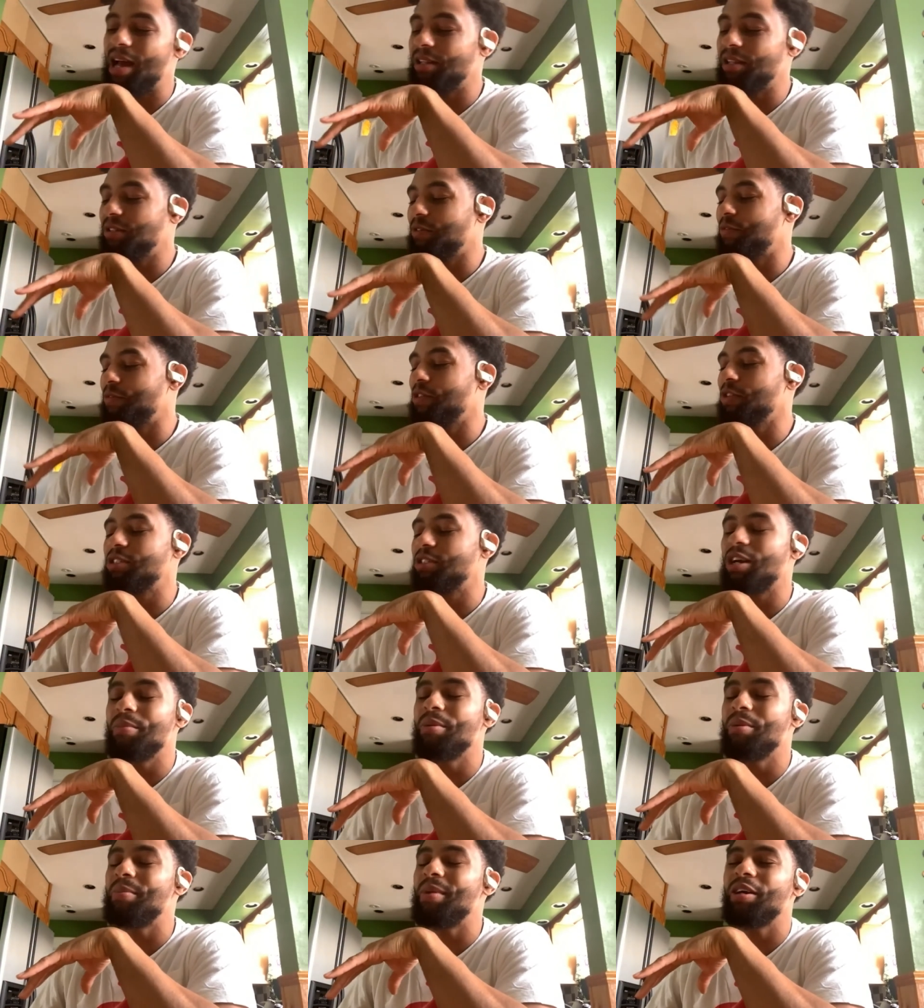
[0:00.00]
This is the first
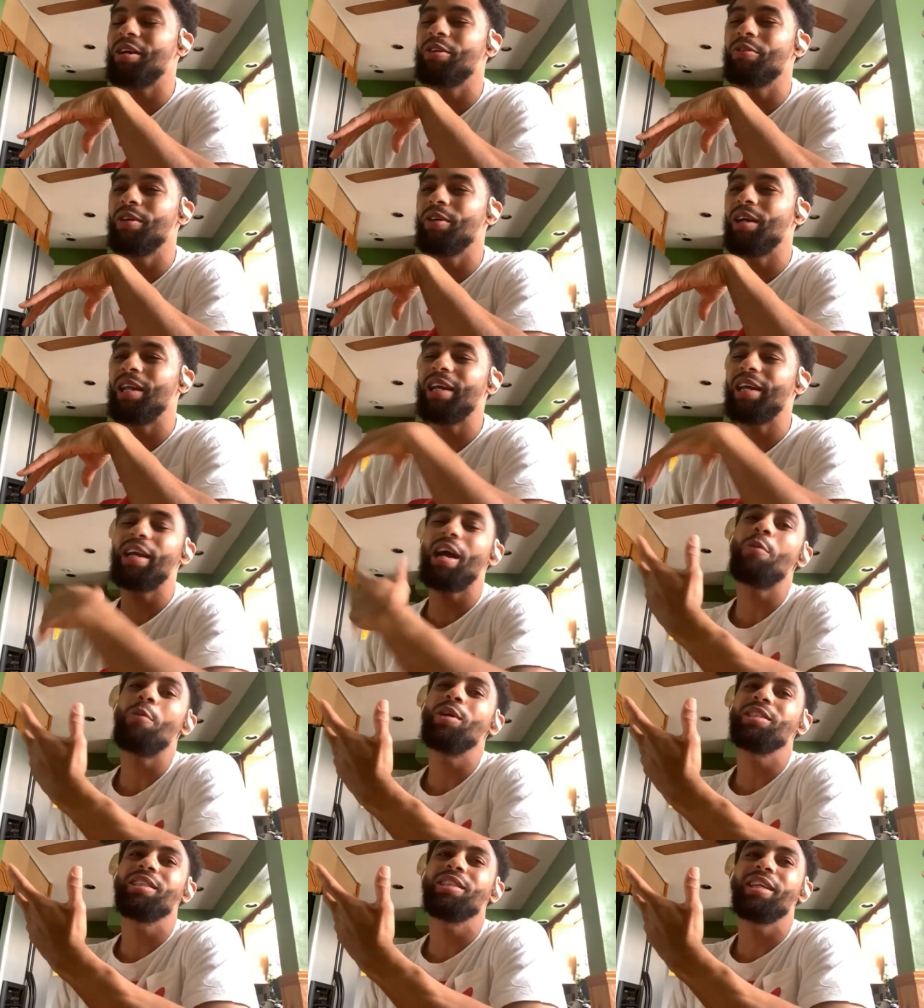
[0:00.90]
time in my career. Like
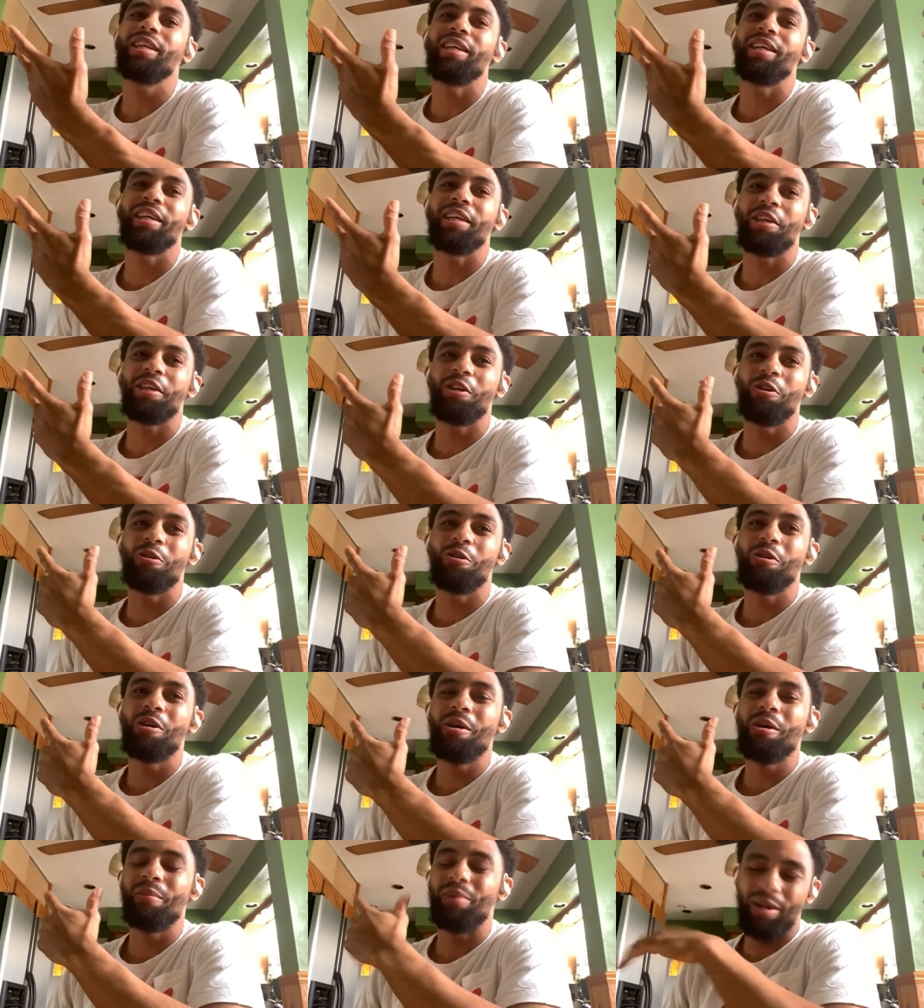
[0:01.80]
I wasn't getting
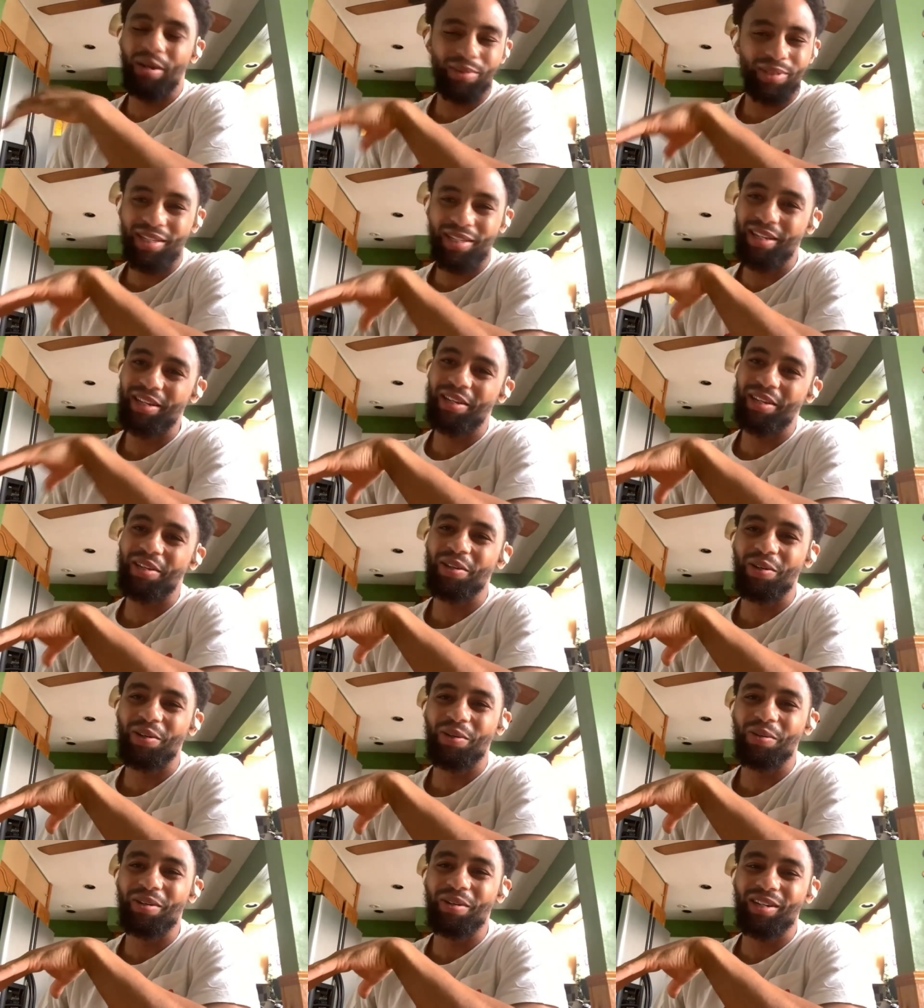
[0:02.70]
killed, but I was getting
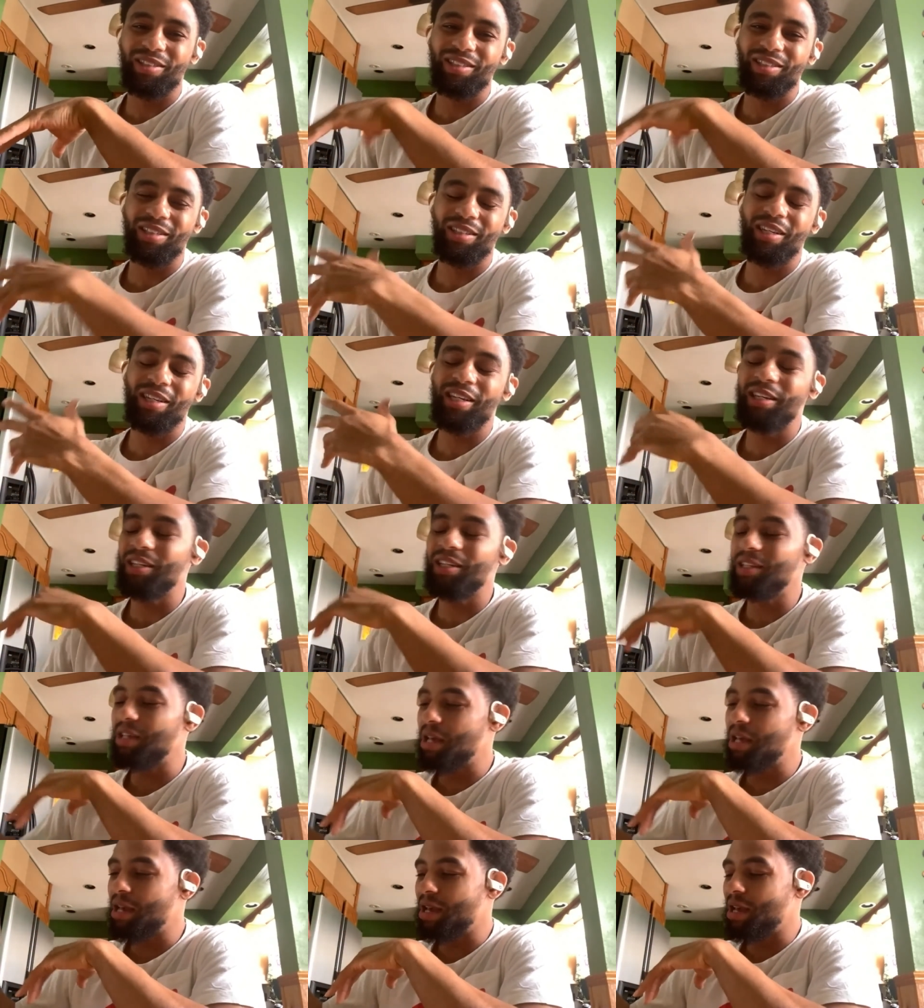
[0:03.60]
killed because
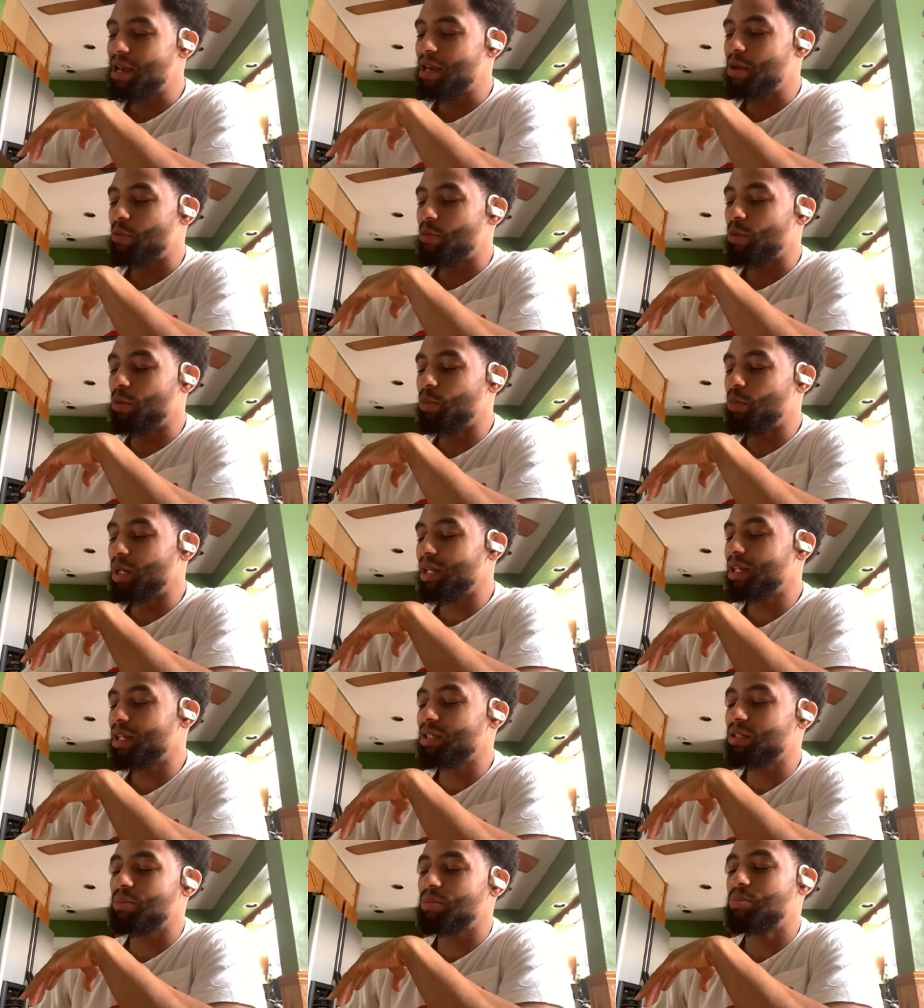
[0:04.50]
we went
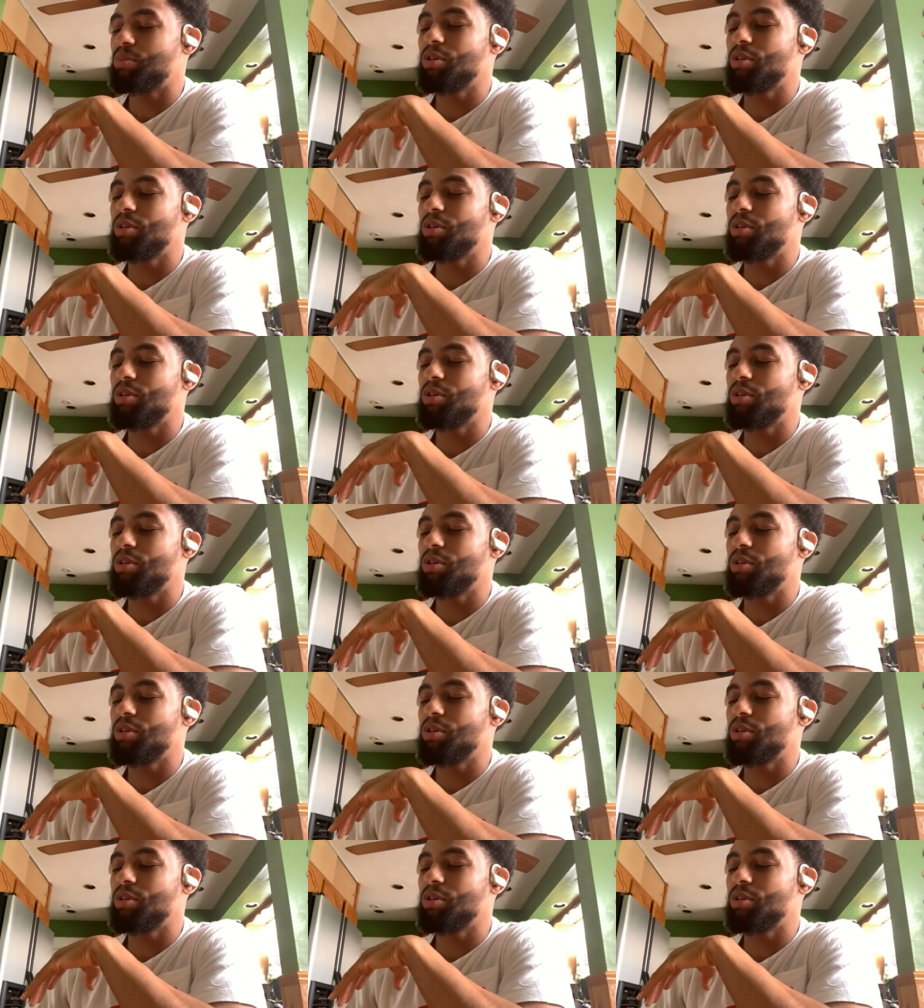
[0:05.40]
against